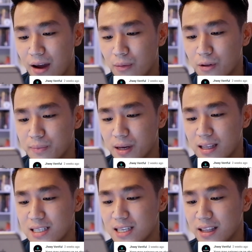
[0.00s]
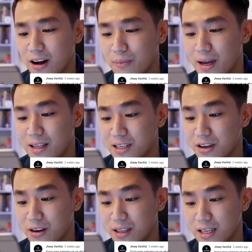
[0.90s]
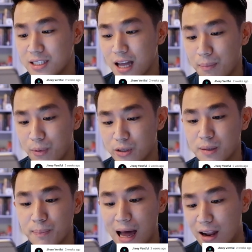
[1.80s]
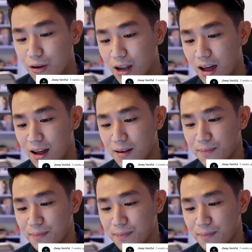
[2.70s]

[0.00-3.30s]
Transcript: I will be listing down my insecurities, tapos plano na.